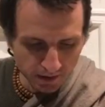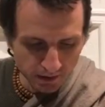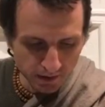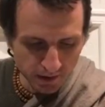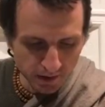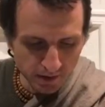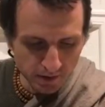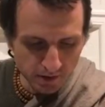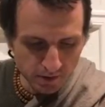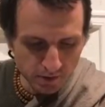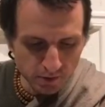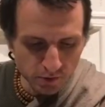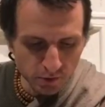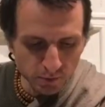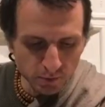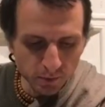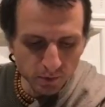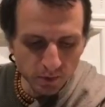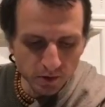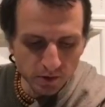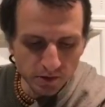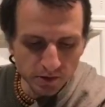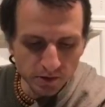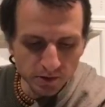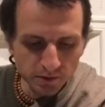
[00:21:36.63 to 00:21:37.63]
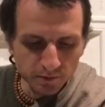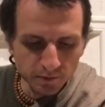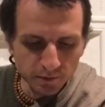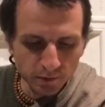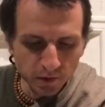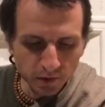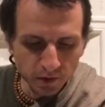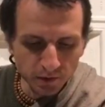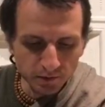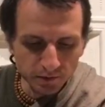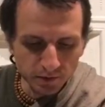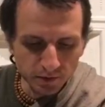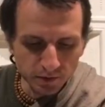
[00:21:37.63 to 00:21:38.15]
They scrupulously
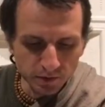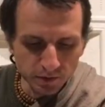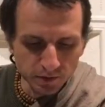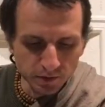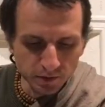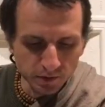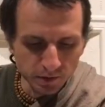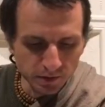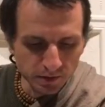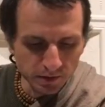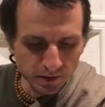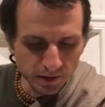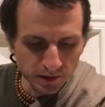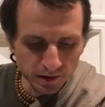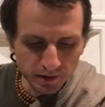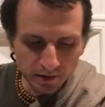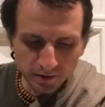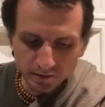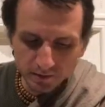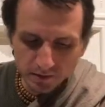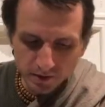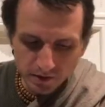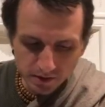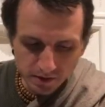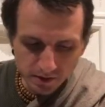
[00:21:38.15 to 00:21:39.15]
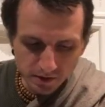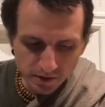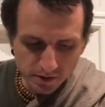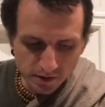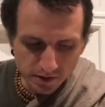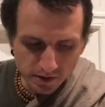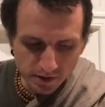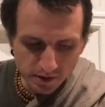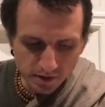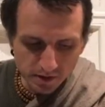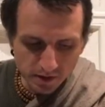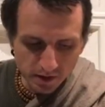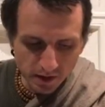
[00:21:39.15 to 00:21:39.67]
followed the authoritative
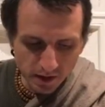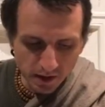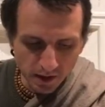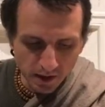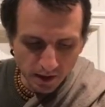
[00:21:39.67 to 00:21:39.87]
decisions